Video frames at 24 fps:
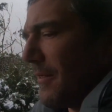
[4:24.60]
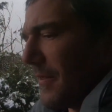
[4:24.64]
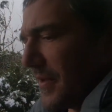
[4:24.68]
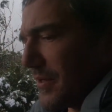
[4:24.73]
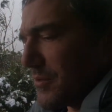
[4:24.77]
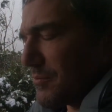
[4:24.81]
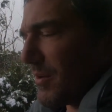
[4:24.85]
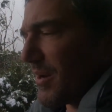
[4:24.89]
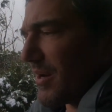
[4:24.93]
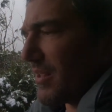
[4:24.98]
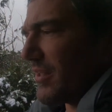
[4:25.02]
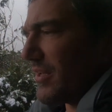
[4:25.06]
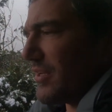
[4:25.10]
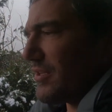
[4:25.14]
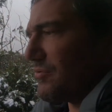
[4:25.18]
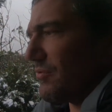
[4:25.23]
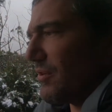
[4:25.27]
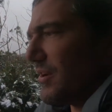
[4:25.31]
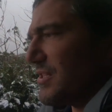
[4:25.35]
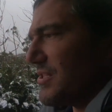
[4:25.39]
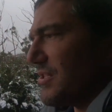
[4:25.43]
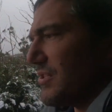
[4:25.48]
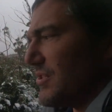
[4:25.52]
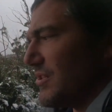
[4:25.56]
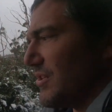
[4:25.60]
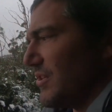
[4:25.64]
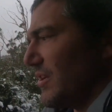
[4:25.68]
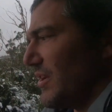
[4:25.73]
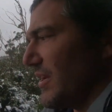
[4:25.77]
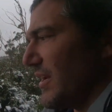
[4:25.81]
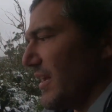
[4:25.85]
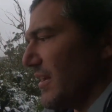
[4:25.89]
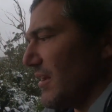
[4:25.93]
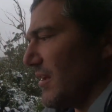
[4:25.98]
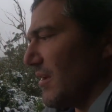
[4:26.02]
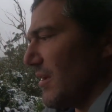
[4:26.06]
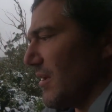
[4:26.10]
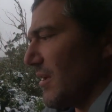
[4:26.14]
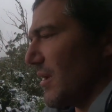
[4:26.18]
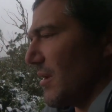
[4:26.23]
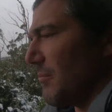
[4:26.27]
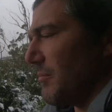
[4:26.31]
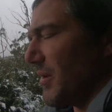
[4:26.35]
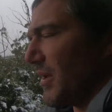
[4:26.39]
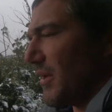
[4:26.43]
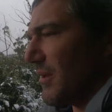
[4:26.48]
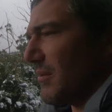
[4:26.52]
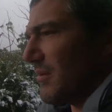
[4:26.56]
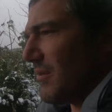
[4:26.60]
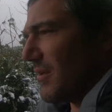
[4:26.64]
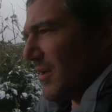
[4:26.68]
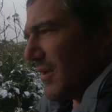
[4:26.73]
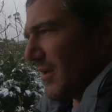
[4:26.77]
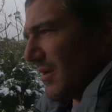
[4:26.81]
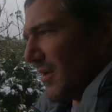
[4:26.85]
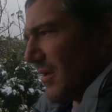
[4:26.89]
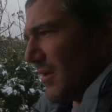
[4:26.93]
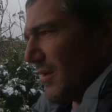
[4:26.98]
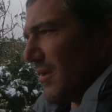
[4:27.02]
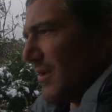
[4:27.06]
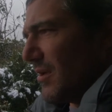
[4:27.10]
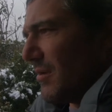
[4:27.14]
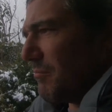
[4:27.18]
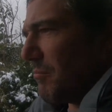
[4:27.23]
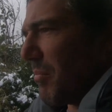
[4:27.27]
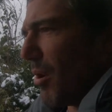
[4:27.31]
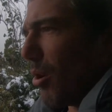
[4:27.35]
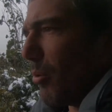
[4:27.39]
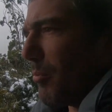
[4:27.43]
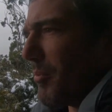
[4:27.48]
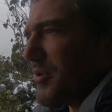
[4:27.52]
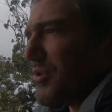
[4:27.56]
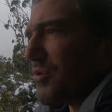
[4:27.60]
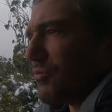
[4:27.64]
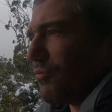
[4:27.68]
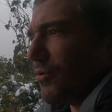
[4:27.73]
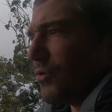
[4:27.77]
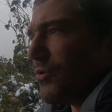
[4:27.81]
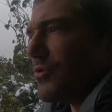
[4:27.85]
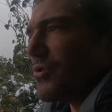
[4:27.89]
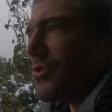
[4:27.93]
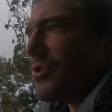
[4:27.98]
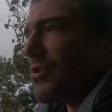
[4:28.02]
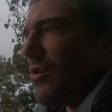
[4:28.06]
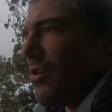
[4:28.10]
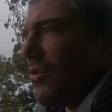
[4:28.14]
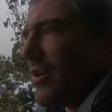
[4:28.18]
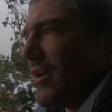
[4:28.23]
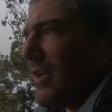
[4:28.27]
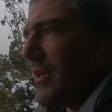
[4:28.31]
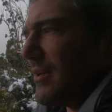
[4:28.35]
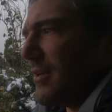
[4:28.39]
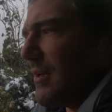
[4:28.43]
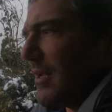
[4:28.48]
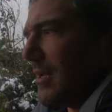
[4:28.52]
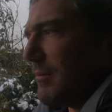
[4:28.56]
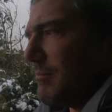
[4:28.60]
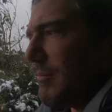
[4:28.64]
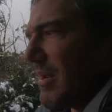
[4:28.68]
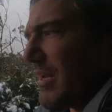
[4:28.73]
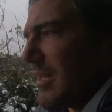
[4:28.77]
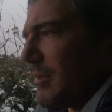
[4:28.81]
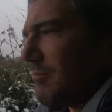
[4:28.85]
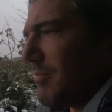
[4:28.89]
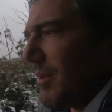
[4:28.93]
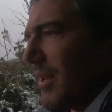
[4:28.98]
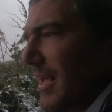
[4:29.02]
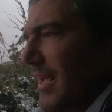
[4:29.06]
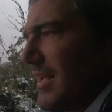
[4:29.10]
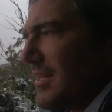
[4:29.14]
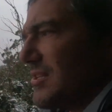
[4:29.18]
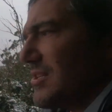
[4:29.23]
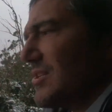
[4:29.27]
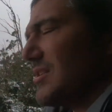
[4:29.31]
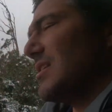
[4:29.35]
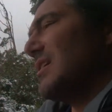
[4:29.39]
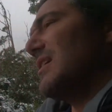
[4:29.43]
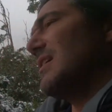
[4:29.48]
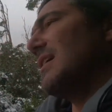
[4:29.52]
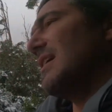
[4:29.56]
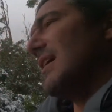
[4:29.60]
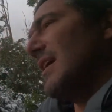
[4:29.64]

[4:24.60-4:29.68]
is one of these reasons that you get a big bulbous rootstock in many plants.